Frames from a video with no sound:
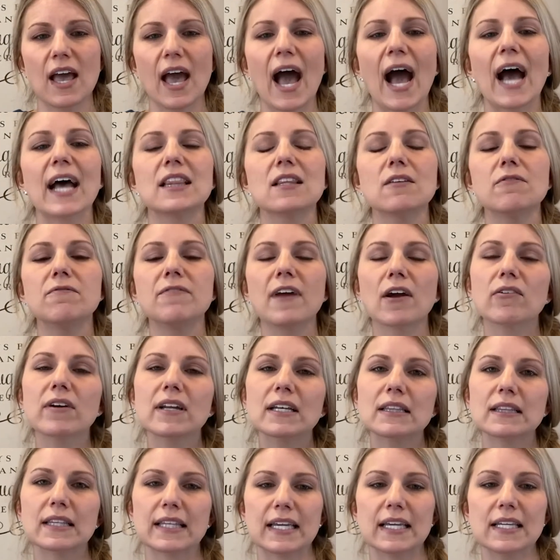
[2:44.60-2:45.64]
at the very
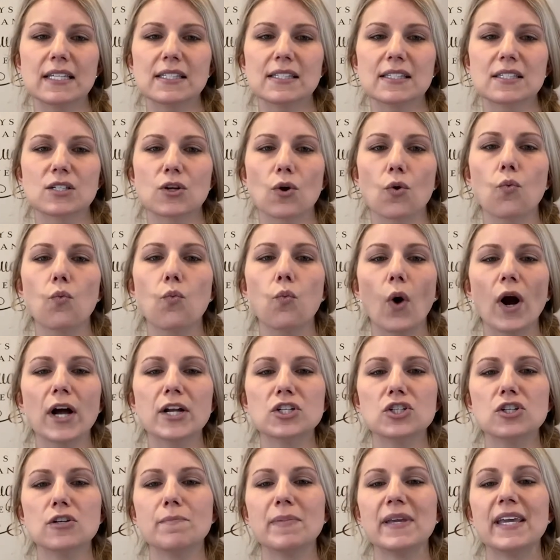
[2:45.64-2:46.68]
least, what
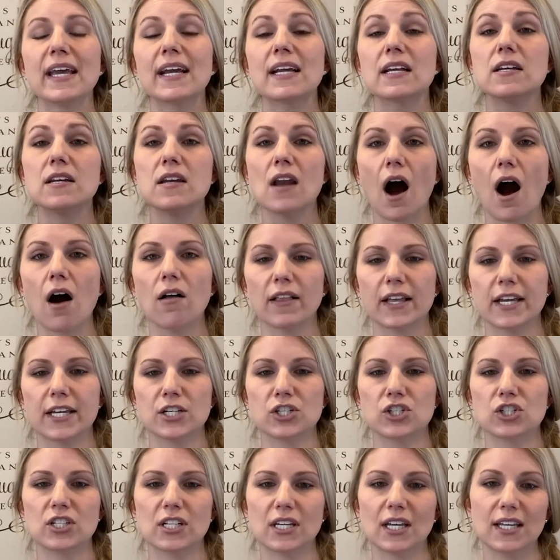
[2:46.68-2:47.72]
should be
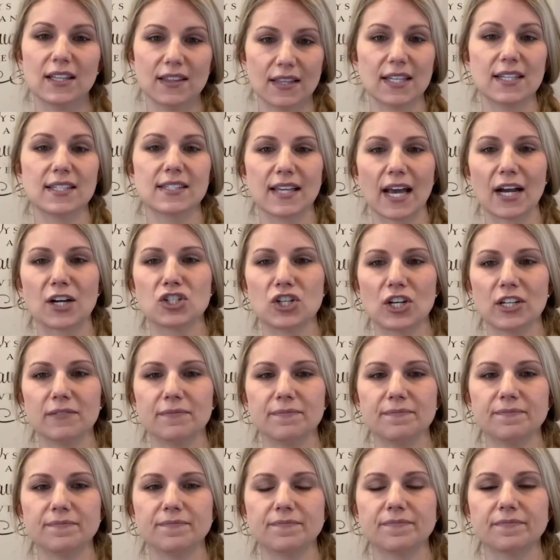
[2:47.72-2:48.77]
acknowledged in this
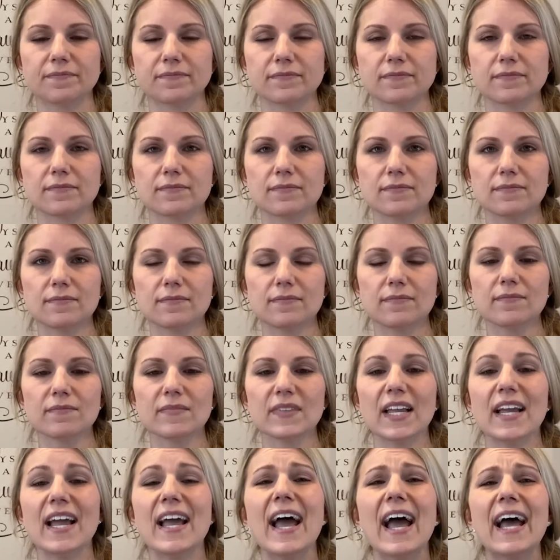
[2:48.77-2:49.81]
section?
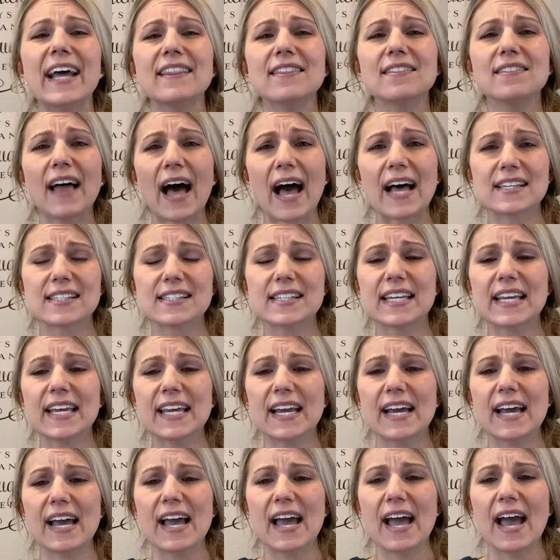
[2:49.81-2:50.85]
And lastly,
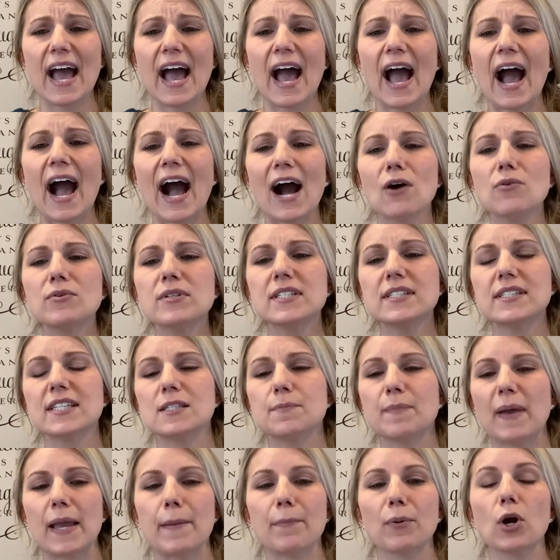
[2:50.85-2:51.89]
how does this
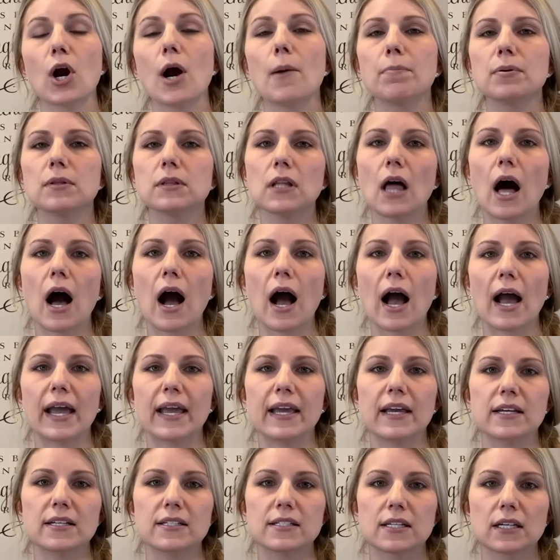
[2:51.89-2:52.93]
paper
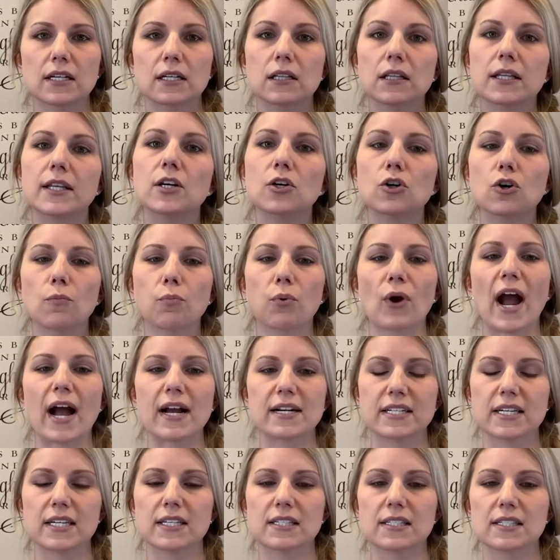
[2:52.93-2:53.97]
apply to clinical
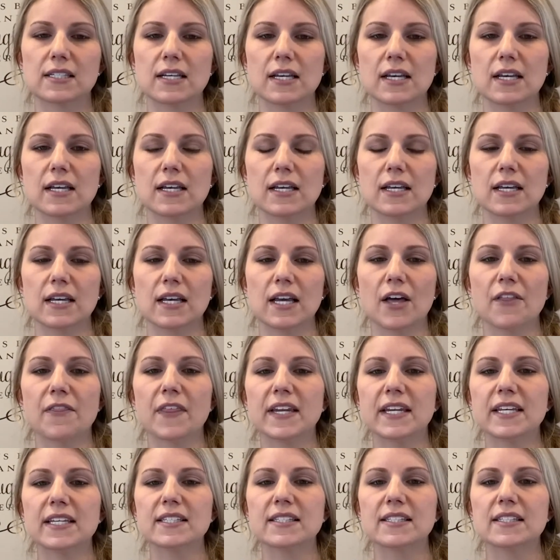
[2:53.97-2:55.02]
practice? That
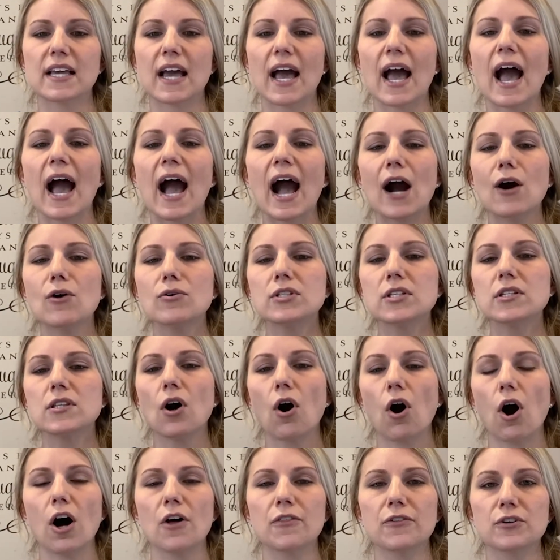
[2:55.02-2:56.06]
is, how do the
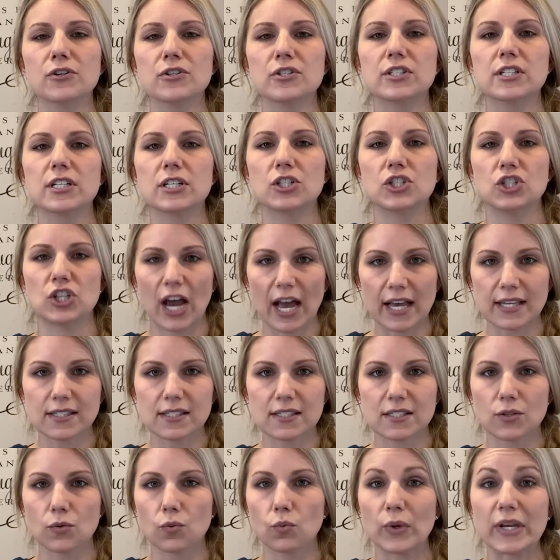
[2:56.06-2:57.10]
authors
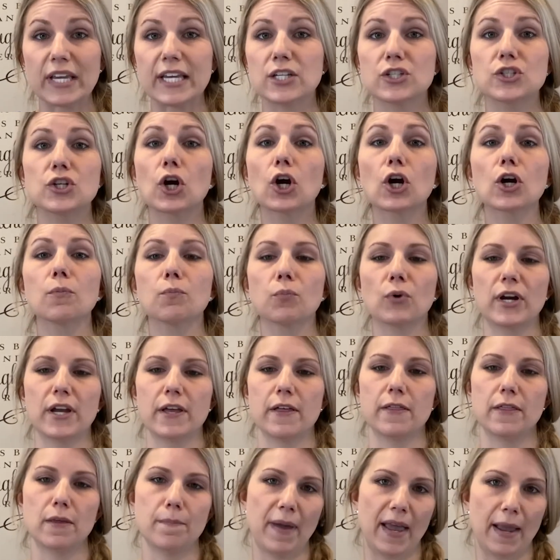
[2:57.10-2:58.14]
suggest we
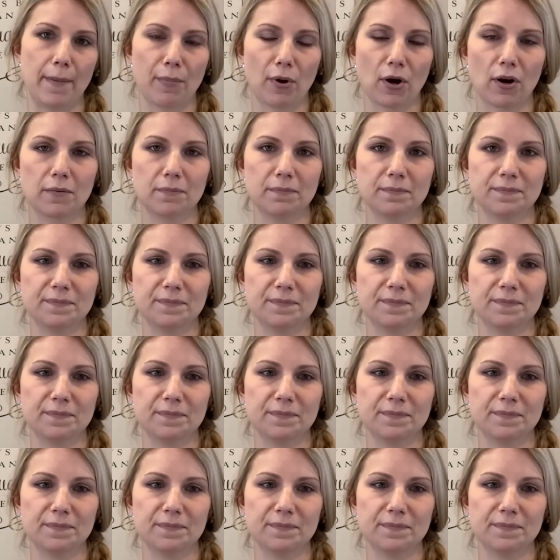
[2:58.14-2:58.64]
interpret the paper?